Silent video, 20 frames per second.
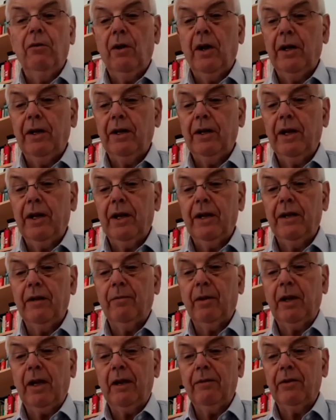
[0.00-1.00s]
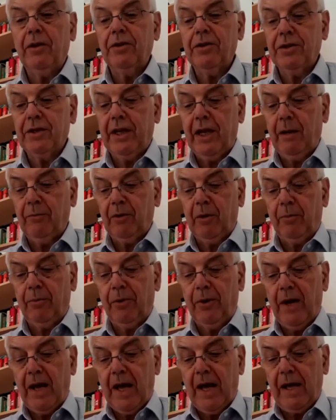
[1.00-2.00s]
when uh, the believers came to
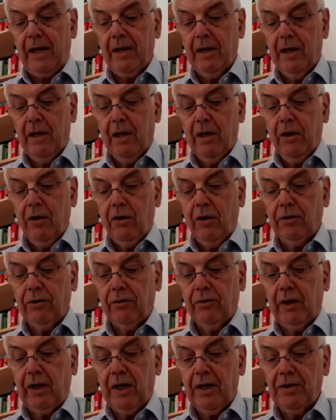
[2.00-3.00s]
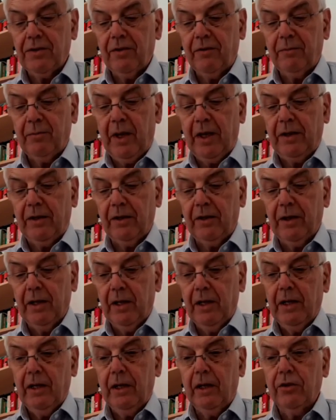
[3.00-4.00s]
pray on the release of Peter
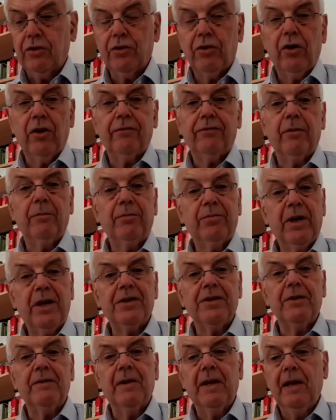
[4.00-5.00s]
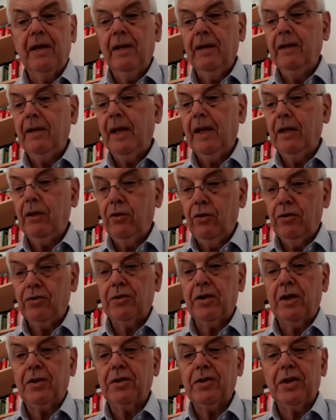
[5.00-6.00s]
and John from prison. They
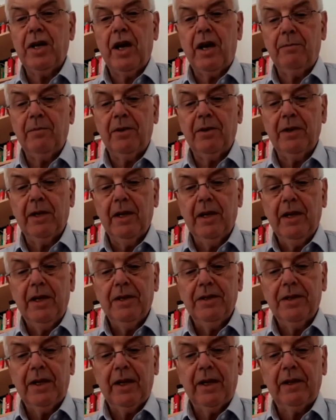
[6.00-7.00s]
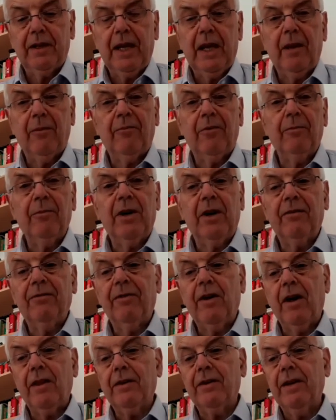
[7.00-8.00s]
used this psalm and said it came from their
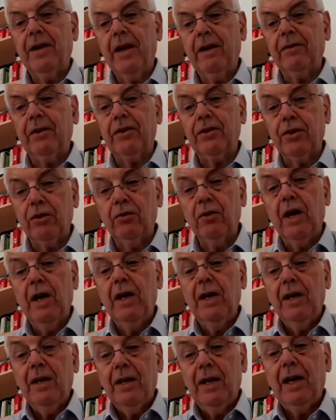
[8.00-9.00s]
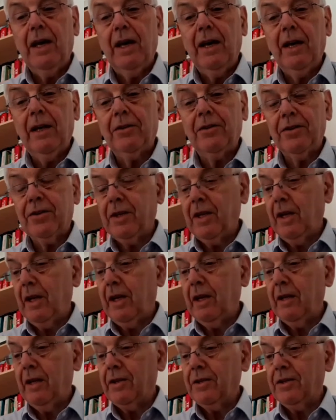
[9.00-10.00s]
father David. So uh, it's
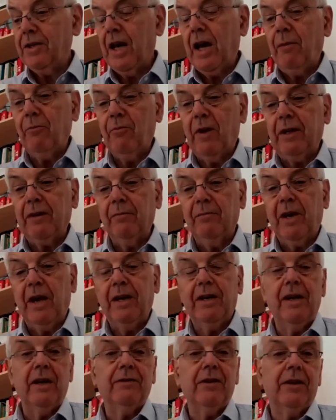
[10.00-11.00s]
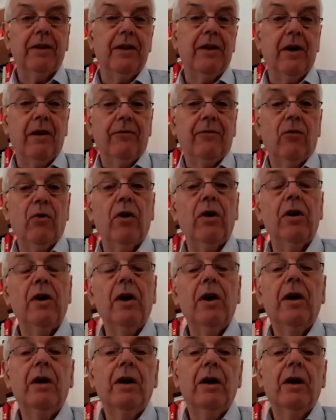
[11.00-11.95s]
a, a, psalm written by David, therefore,